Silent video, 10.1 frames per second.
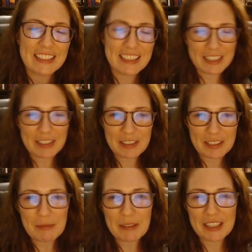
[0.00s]

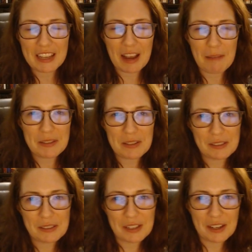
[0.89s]
There's something that
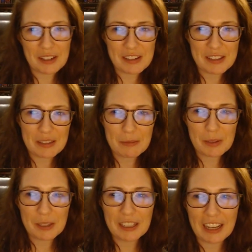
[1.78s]
happens early on in this
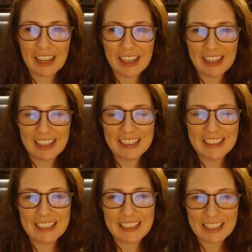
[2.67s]
book,
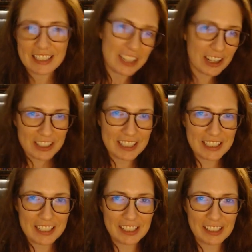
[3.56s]
and
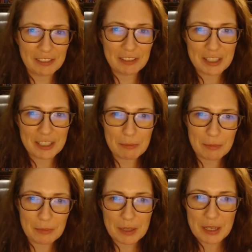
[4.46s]
Tarset's dealing with
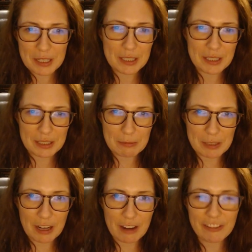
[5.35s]
some
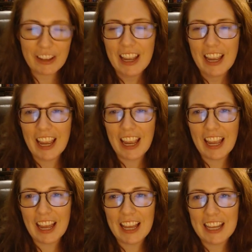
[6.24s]
some stuff,
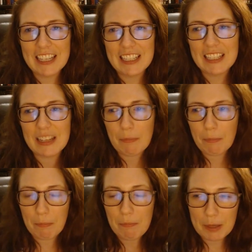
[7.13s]
and
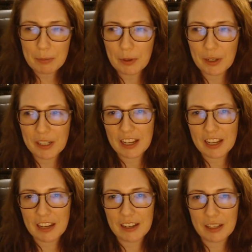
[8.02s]
midpoint
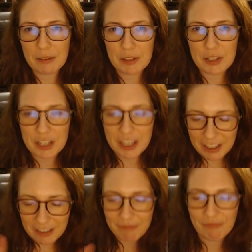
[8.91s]
is kind of like when
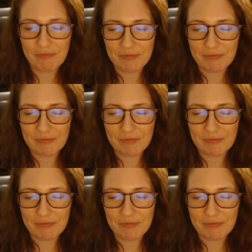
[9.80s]
she